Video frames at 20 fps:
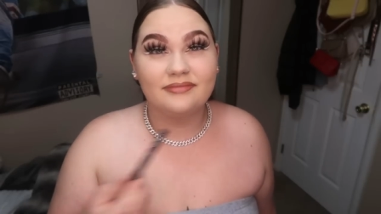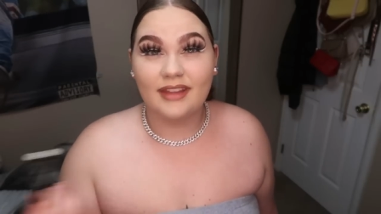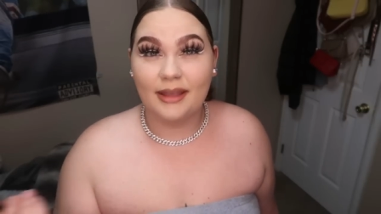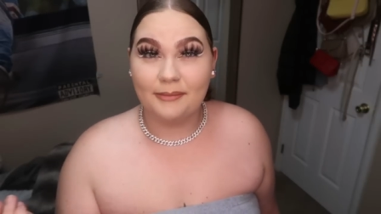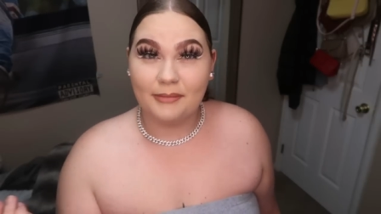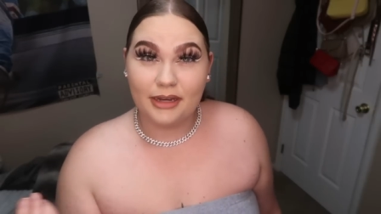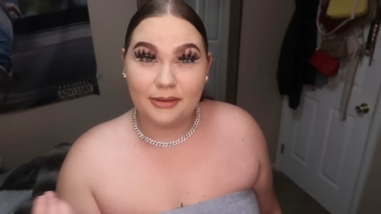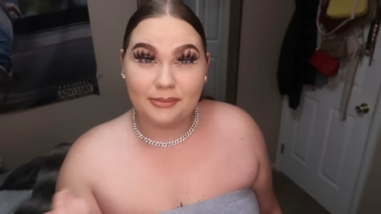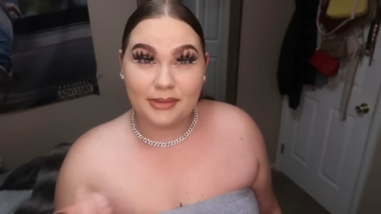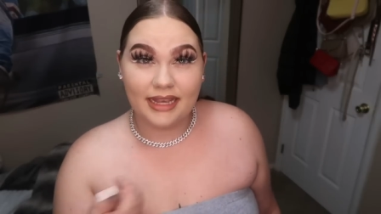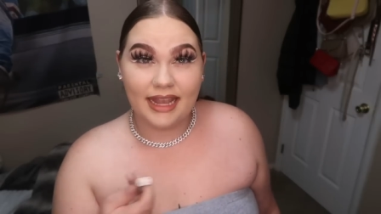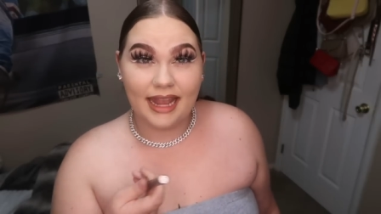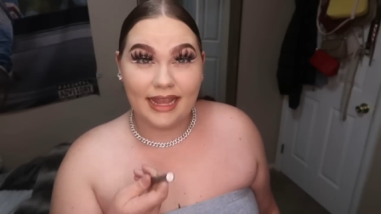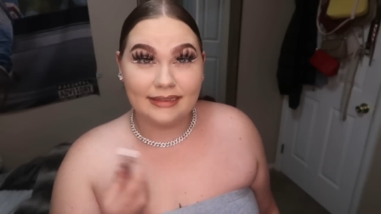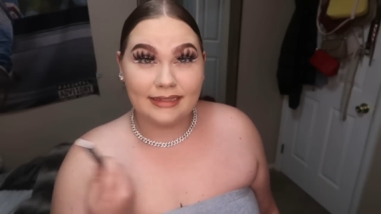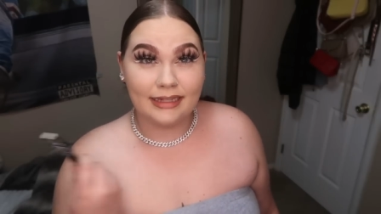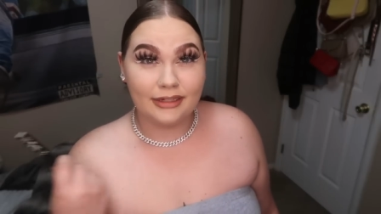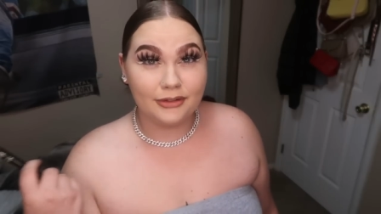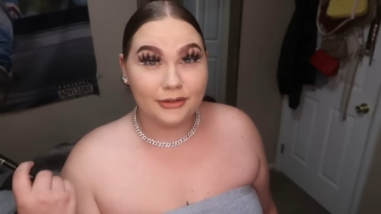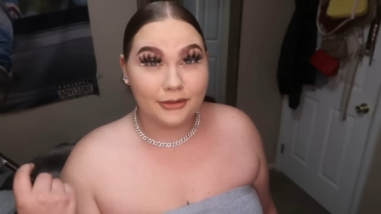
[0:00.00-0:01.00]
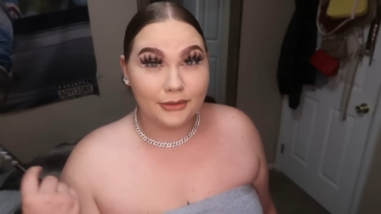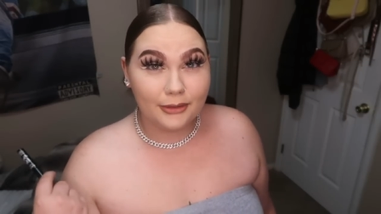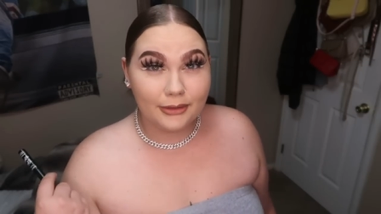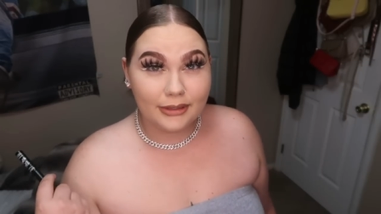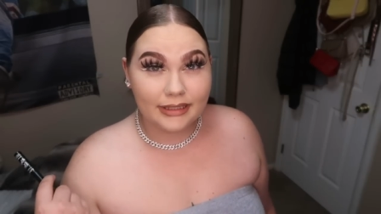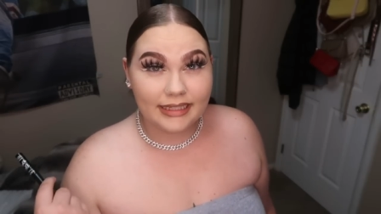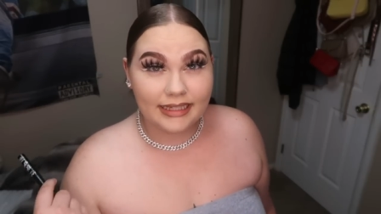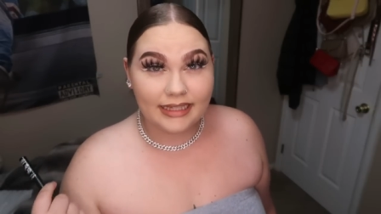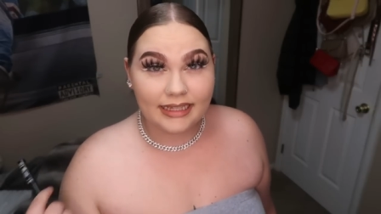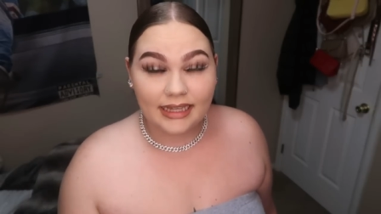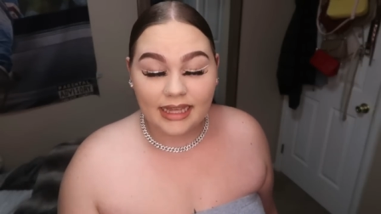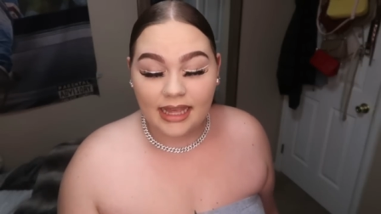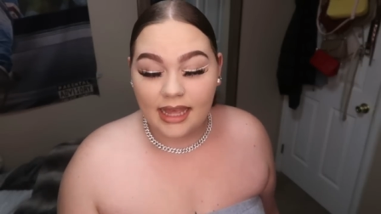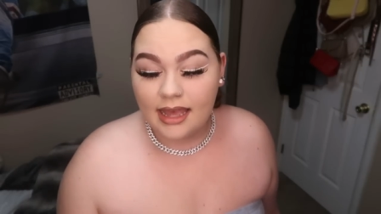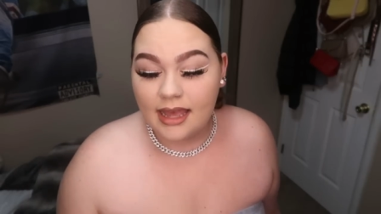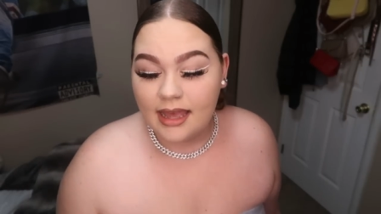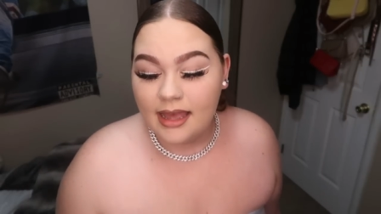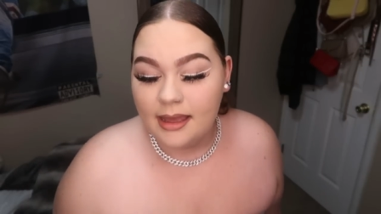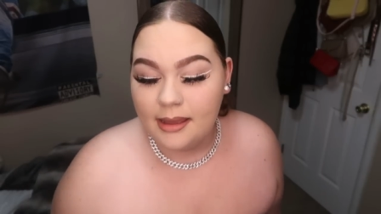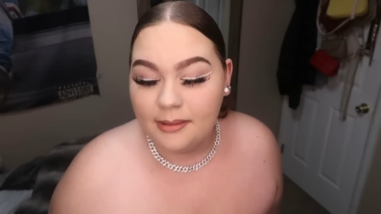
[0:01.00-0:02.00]
I'm not a big eyeliner girly
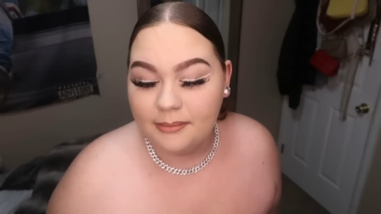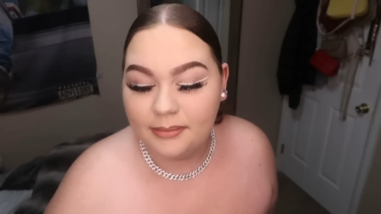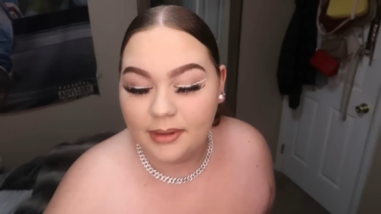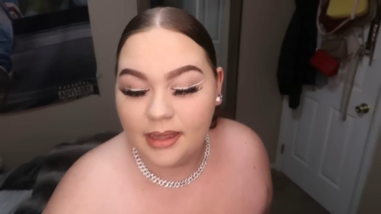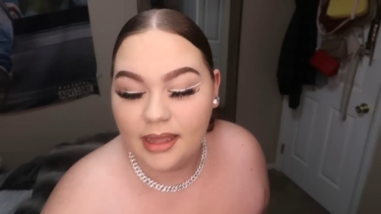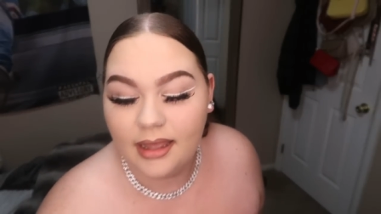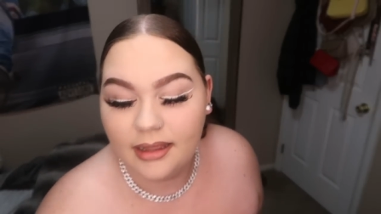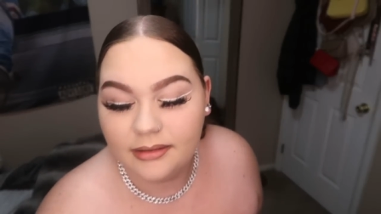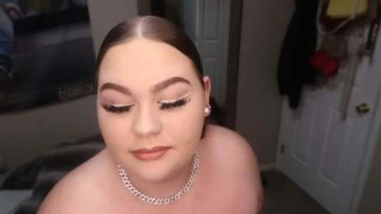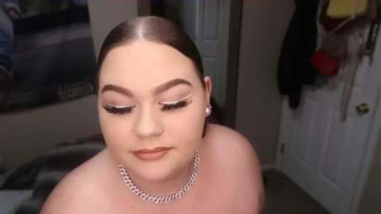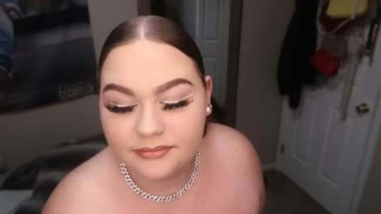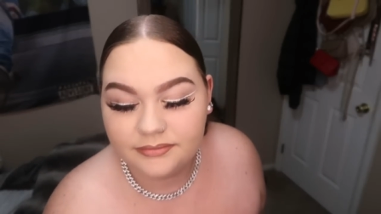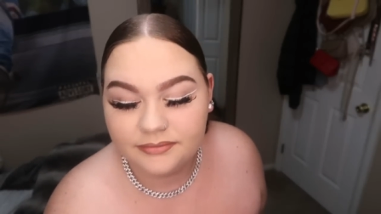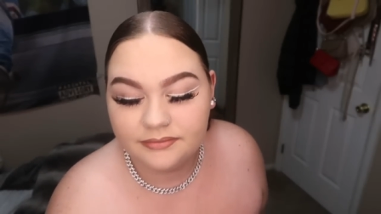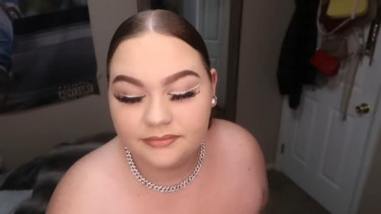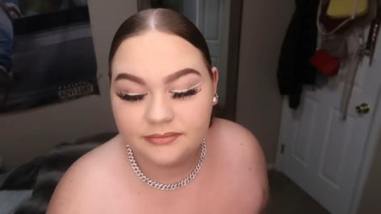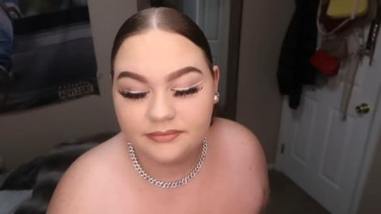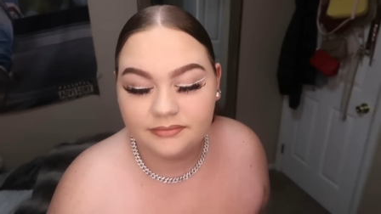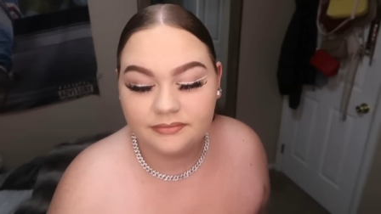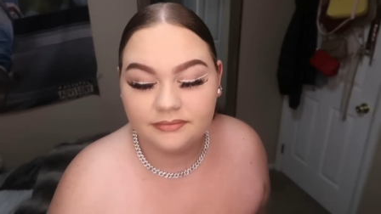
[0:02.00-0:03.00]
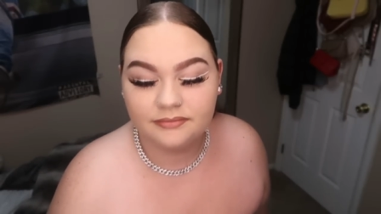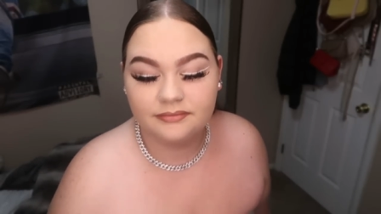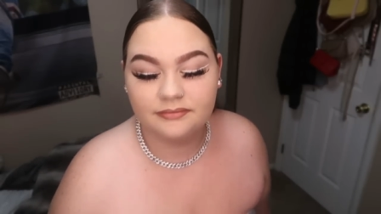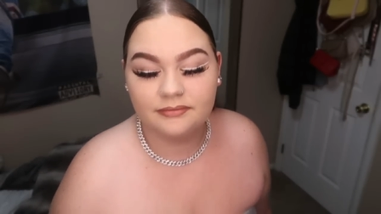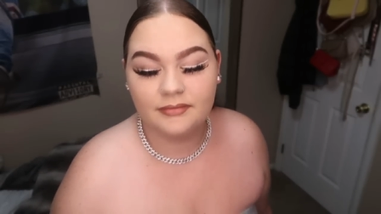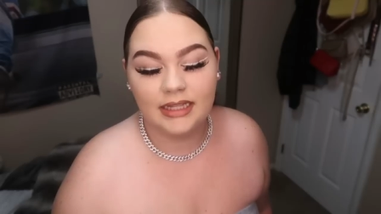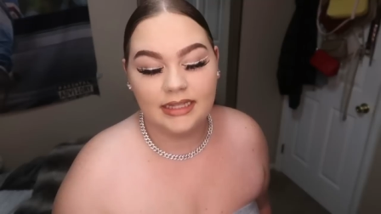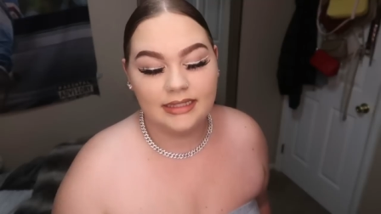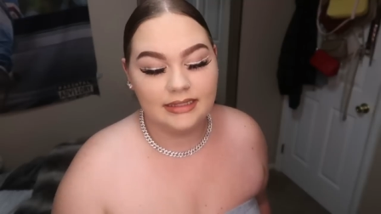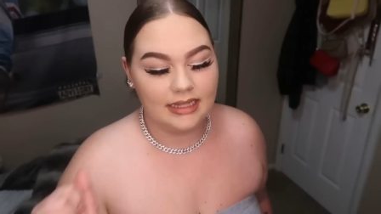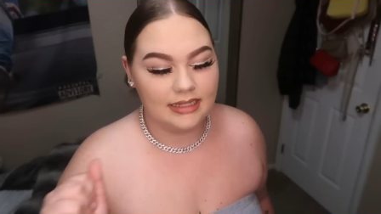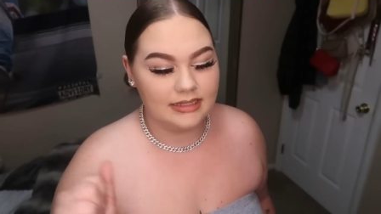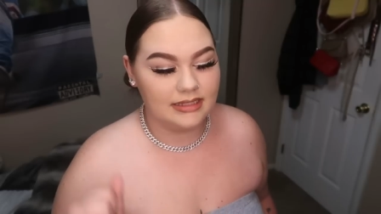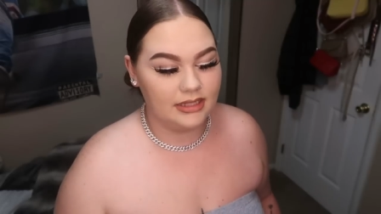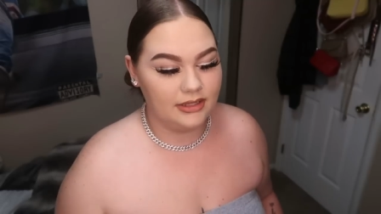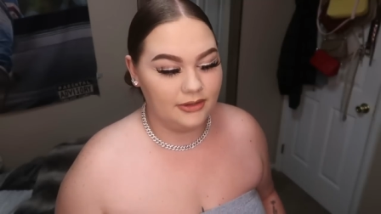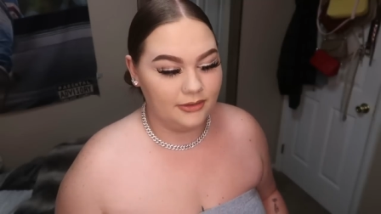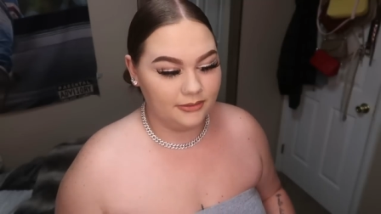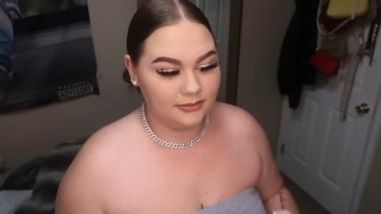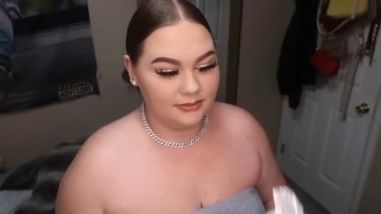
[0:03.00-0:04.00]
but that's
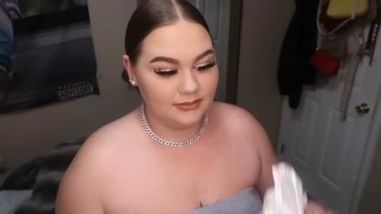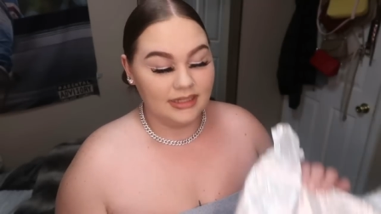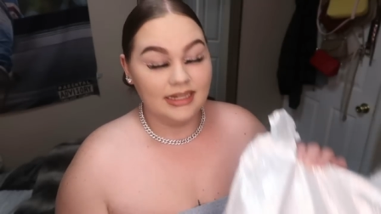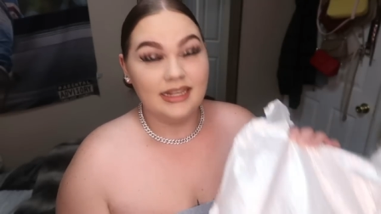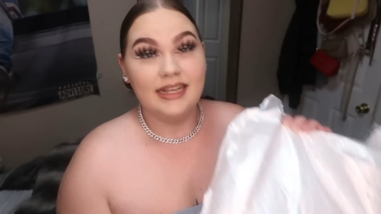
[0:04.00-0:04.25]
cute.